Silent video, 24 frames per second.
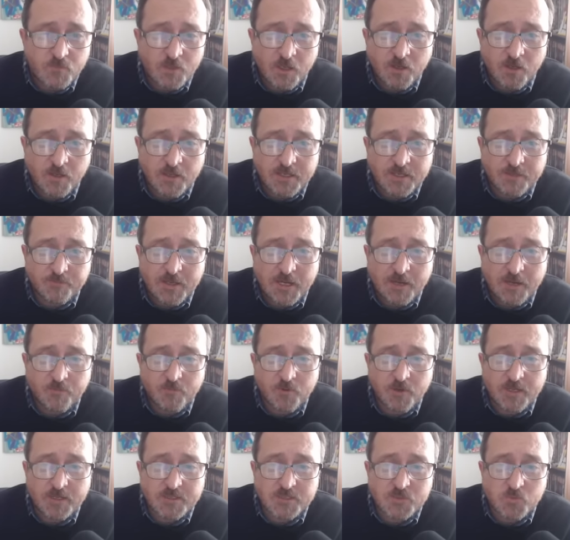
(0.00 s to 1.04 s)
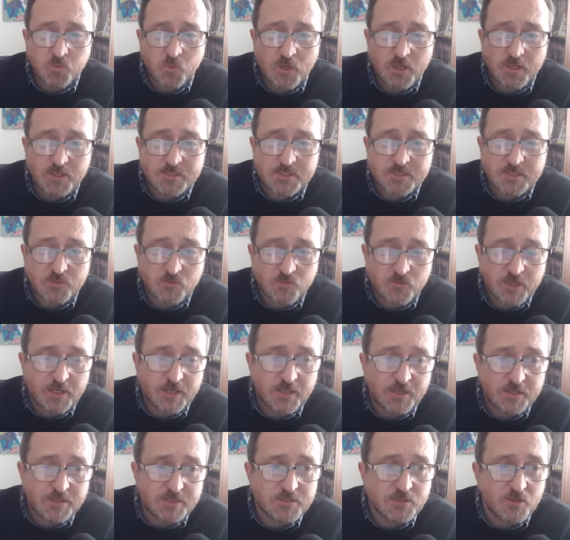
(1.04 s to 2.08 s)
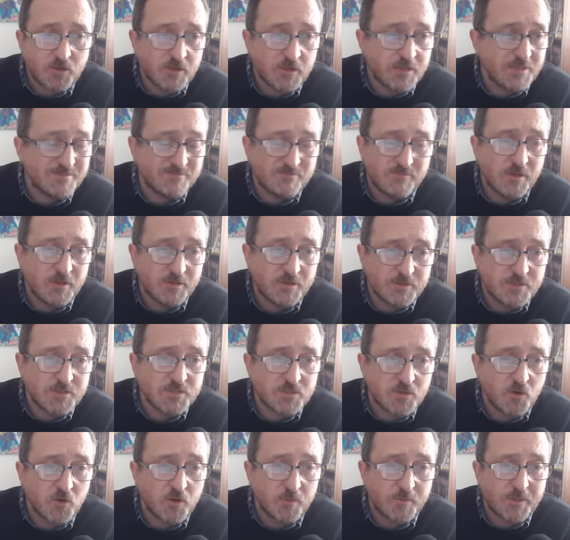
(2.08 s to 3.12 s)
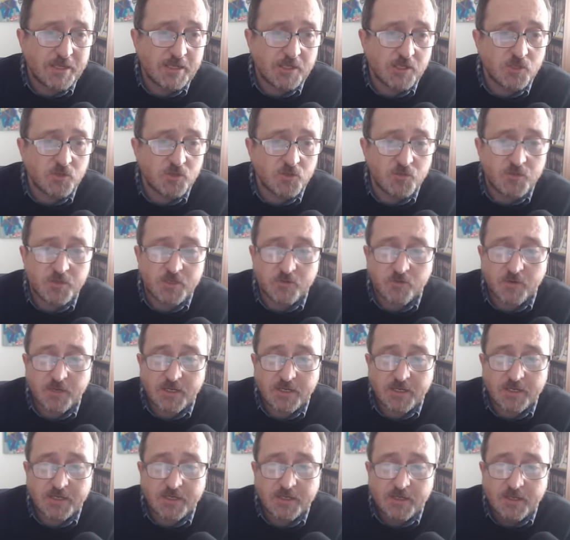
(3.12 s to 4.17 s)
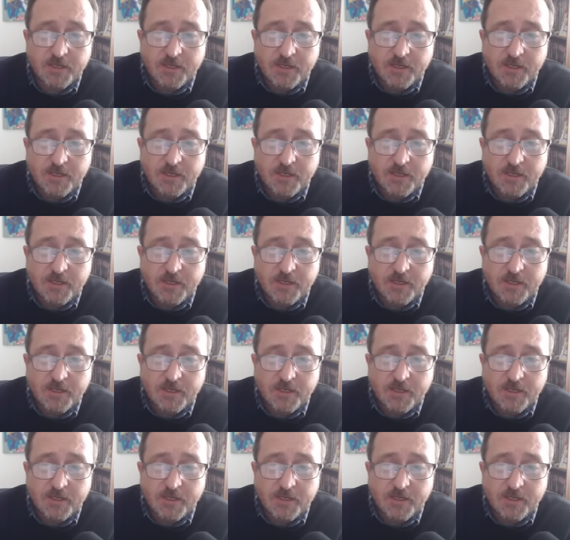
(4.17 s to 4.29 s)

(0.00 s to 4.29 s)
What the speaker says: I like him. Gabriel as well is still there. He's just got to be included, really.